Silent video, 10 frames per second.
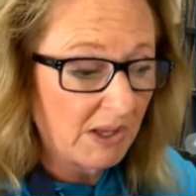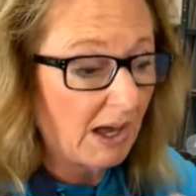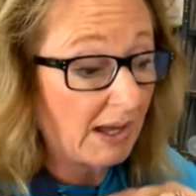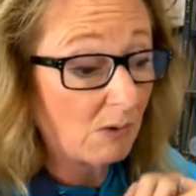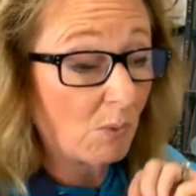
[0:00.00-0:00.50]

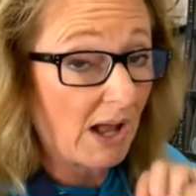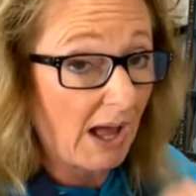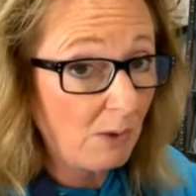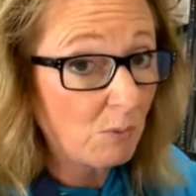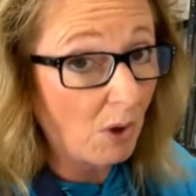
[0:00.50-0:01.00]
again, what
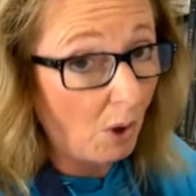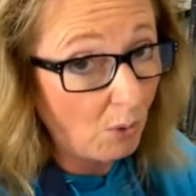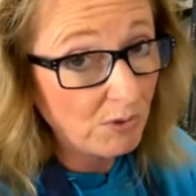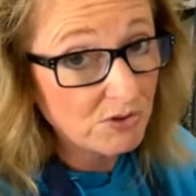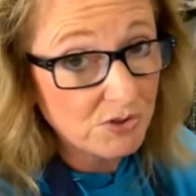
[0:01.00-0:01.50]
I will
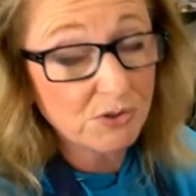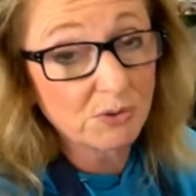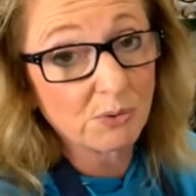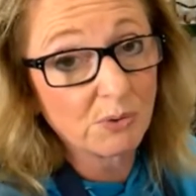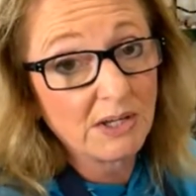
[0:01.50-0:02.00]
always
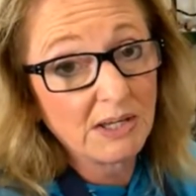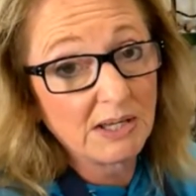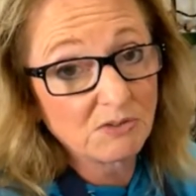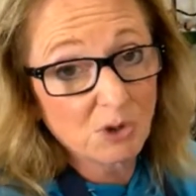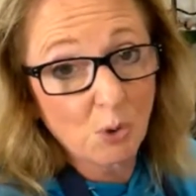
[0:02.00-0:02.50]
do
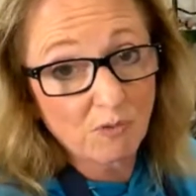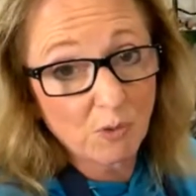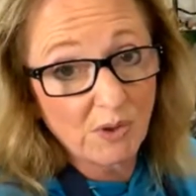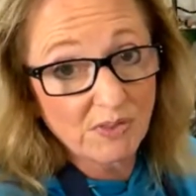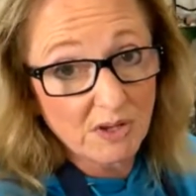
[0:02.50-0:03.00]
is go over
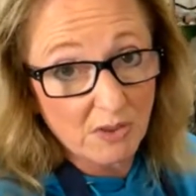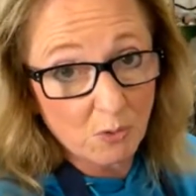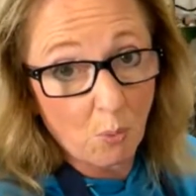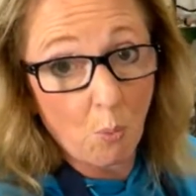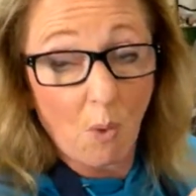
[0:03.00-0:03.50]
with another
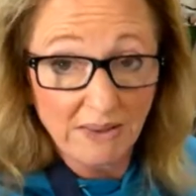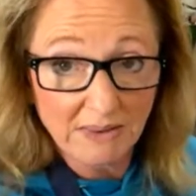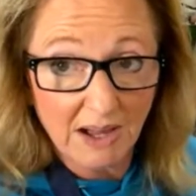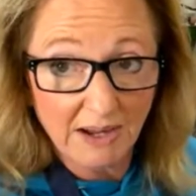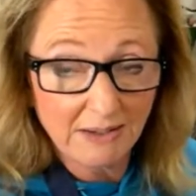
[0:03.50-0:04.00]
white
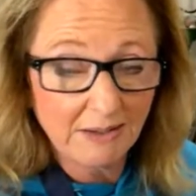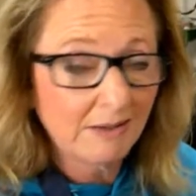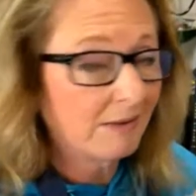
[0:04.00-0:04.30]
line.